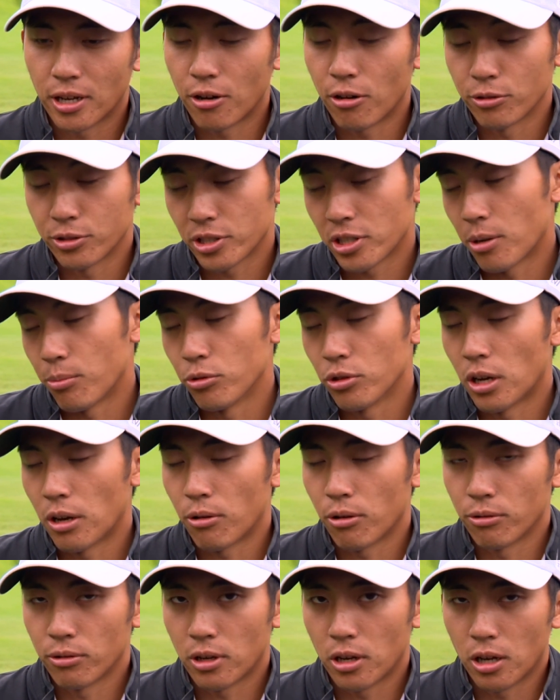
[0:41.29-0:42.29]
I was couple. I
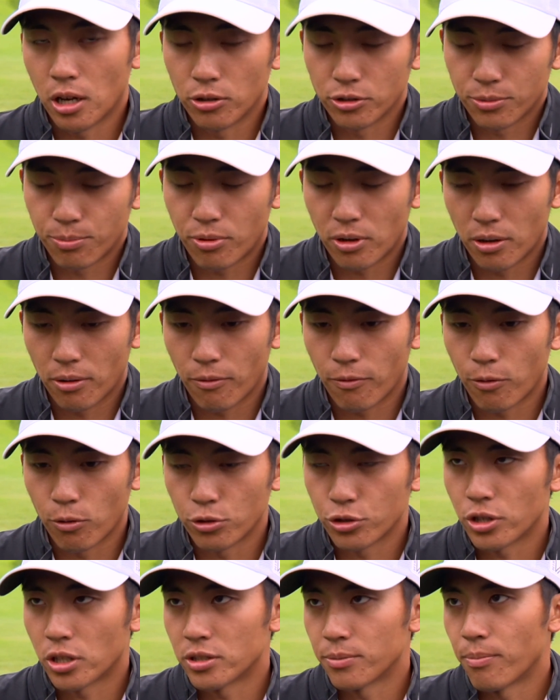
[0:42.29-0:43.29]
was, I was probably
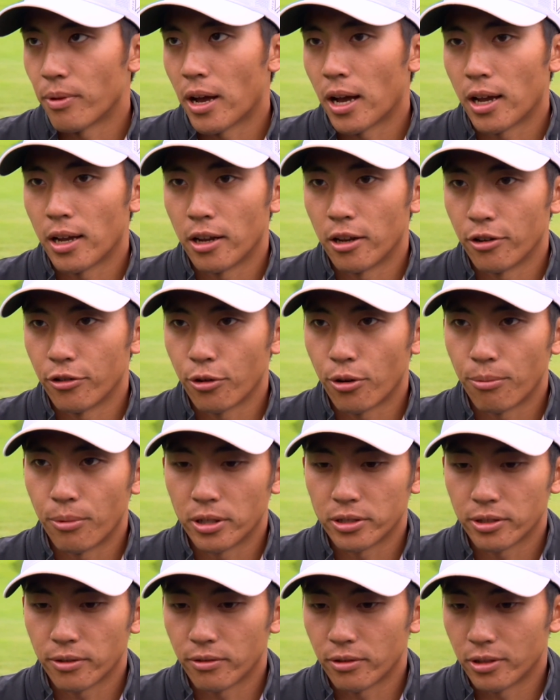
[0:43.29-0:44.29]
four shots back, and I told
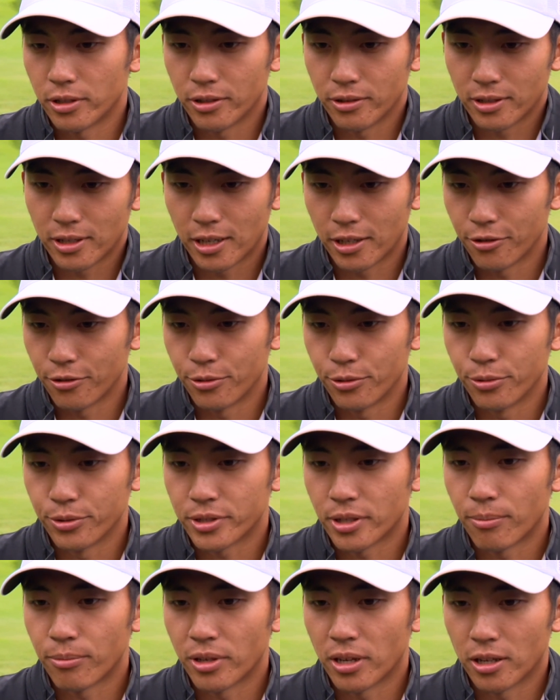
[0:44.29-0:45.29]
myself I need, I need to do
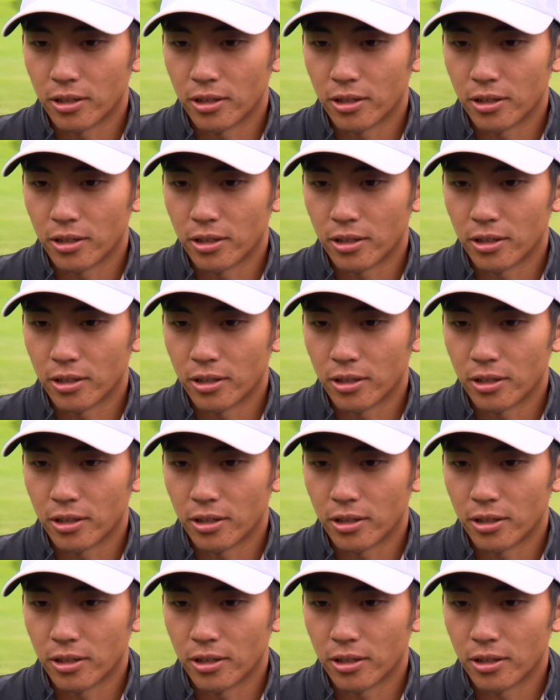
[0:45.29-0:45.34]
something.